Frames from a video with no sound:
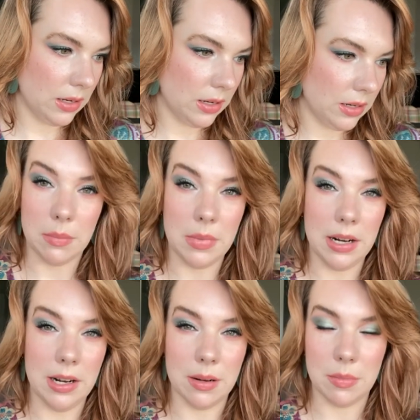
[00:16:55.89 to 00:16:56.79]
is a
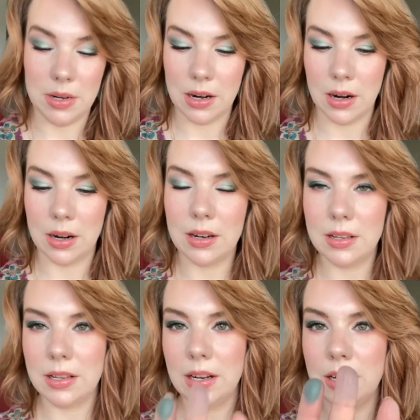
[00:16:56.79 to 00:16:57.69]
medium dark
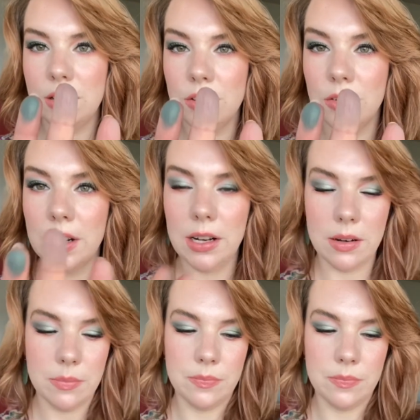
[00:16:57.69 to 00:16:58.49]
sage green.